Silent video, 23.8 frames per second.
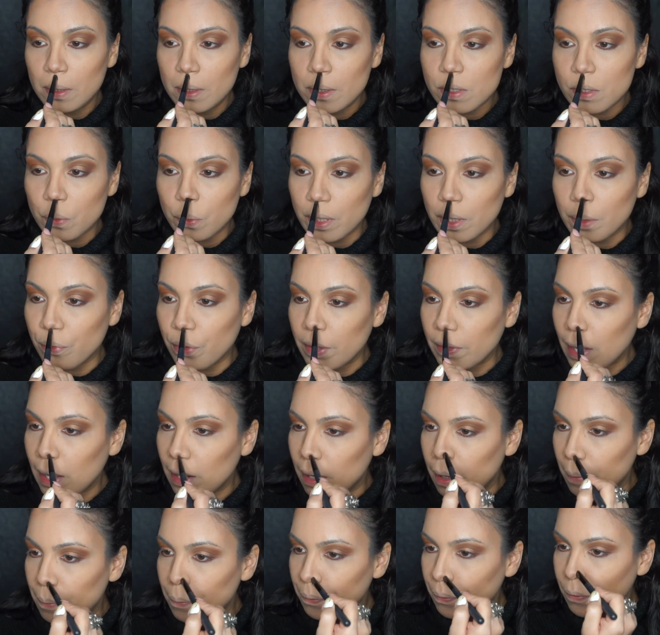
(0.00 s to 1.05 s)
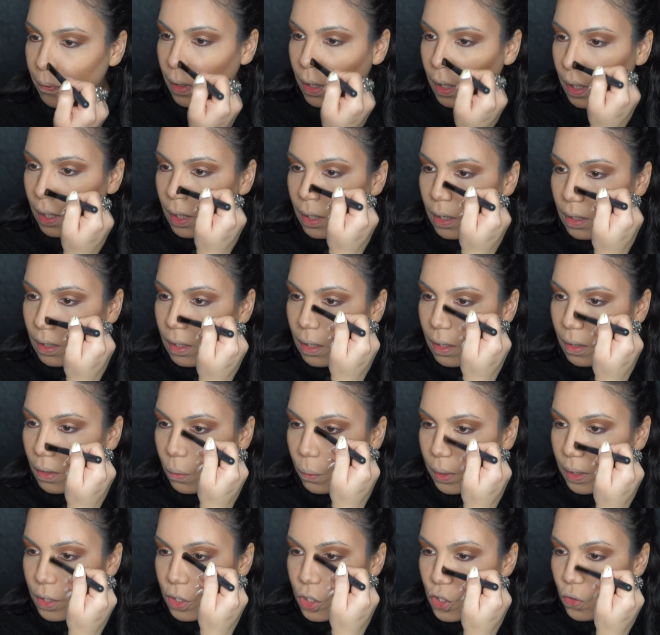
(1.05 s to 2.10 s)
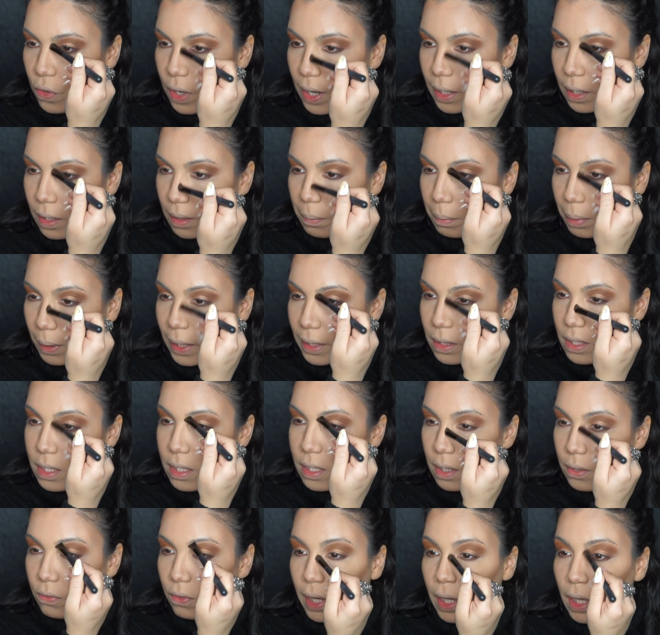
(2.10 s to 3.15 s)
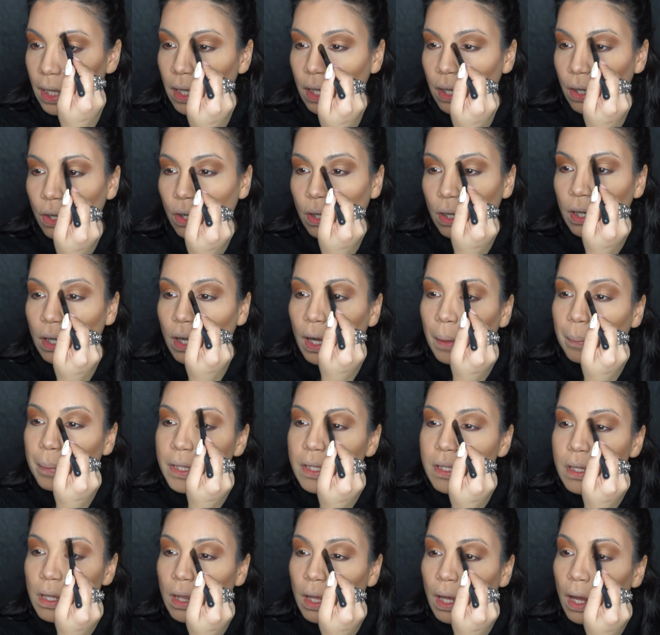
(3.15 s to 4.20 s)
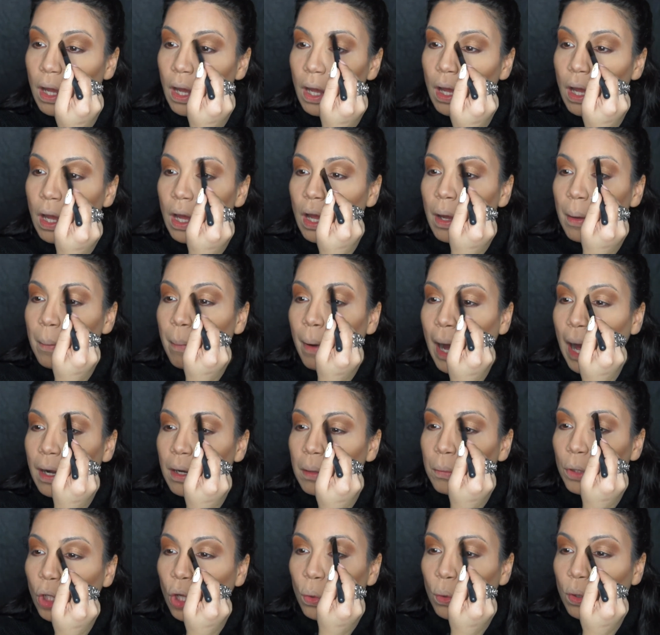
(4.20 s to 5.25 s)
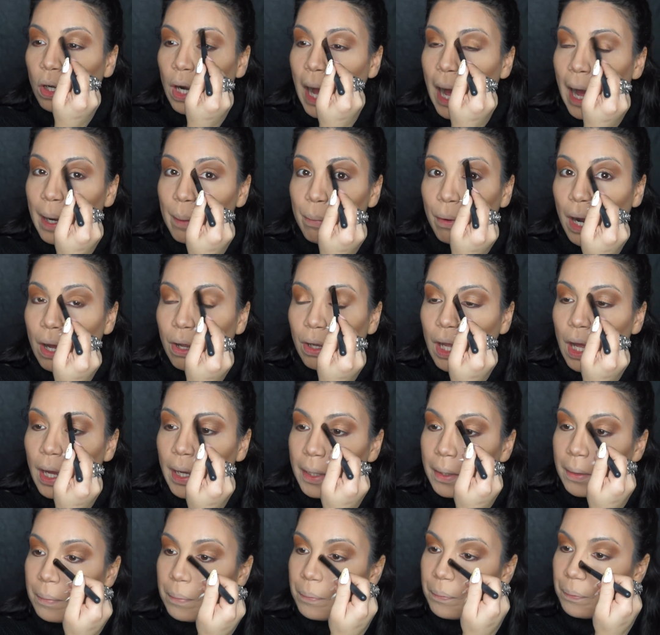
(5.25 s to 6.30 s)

So we're going to bring that up, and we're going to try to blend this in right here, up into the bottom lower eyebrow line.